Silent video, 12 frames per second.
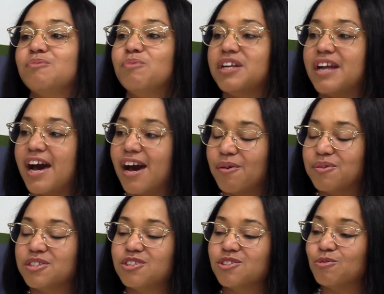with our
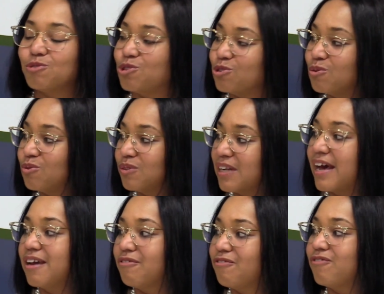social
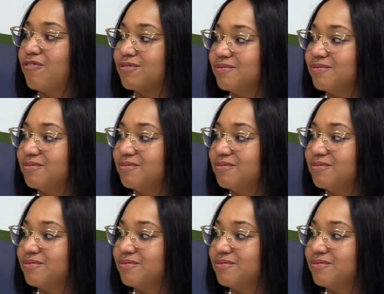life?